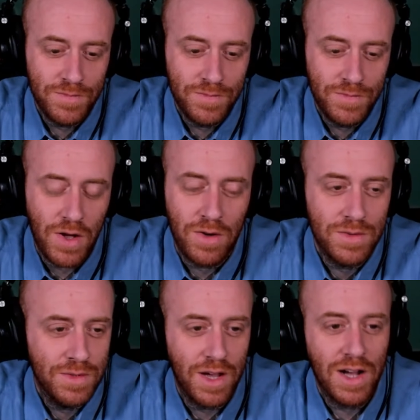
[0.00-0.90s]
No.
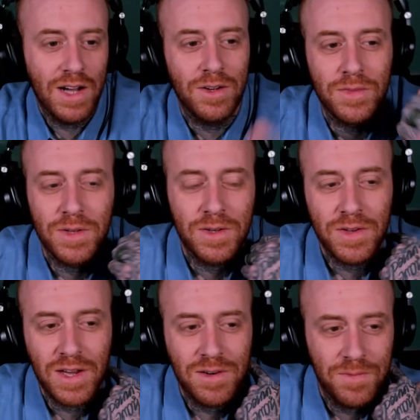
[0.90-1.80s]
Yeah, I don't think you
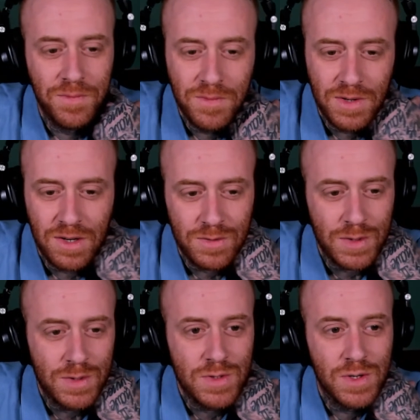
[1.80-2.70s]
can. I don't
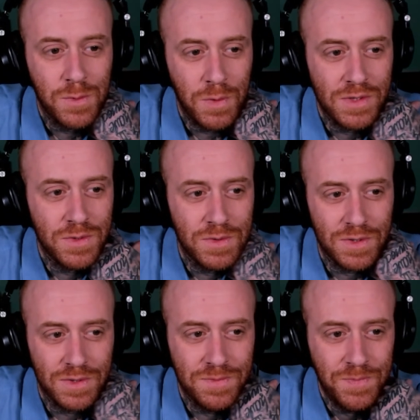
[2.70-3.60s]
think there's any way to at all.